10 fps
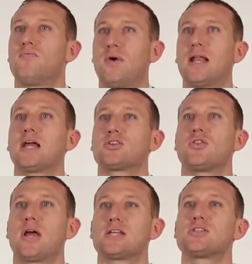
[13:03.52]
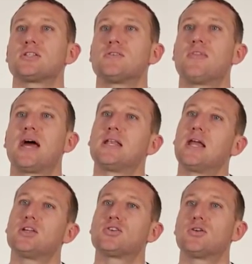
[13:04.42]
financial assets of that
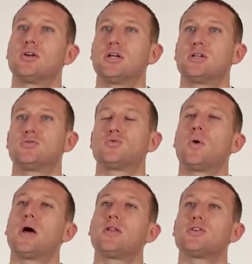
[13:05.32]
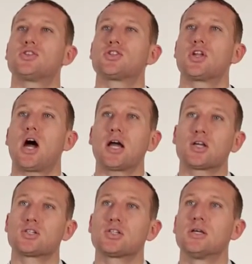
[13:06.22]
nature, as well as
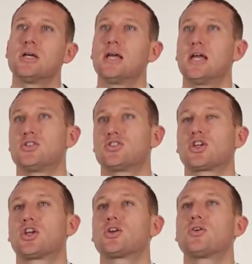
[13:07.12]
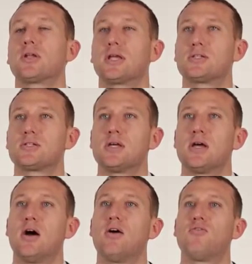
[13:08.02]
stocks and securities
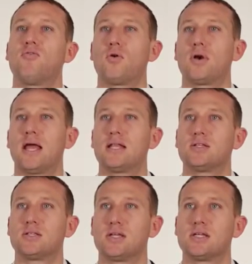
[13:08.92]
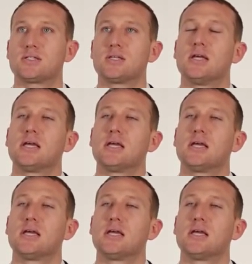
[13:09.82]
of foreign entities.